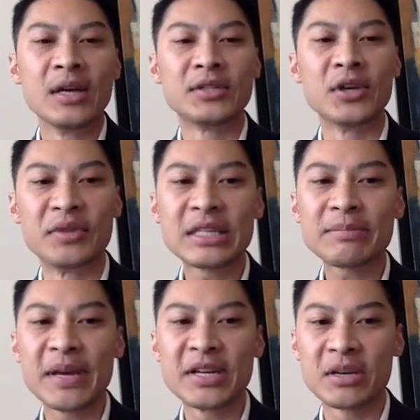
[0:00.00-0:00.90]
So
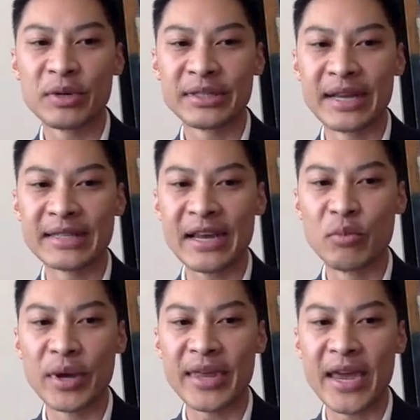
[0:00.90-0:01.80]
this patient presents
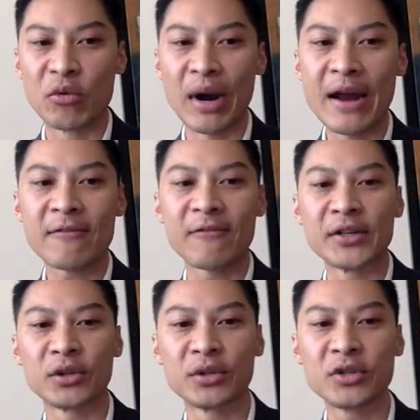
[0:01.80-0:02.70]
with a right
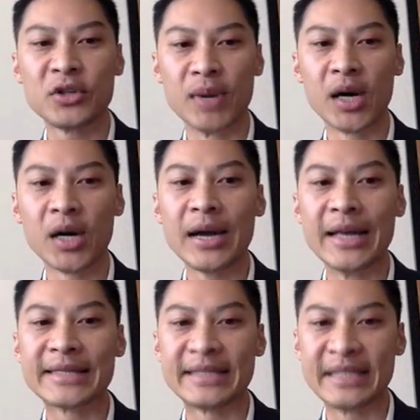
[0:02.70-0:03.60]
frontal tumor.
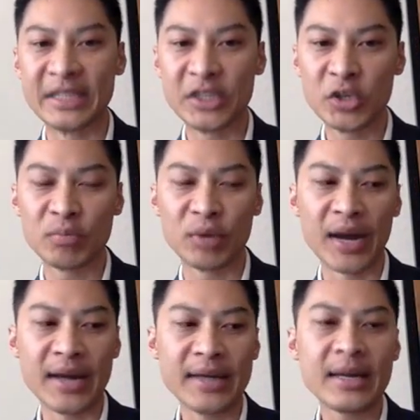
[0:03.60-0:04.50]
It's T2
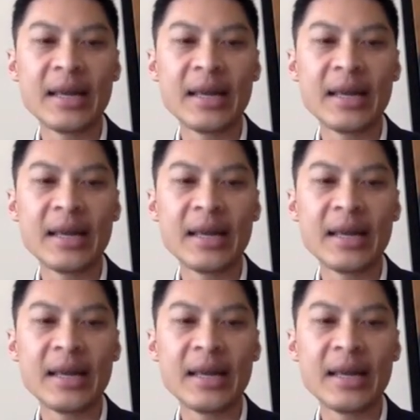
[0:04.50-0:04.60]
bright.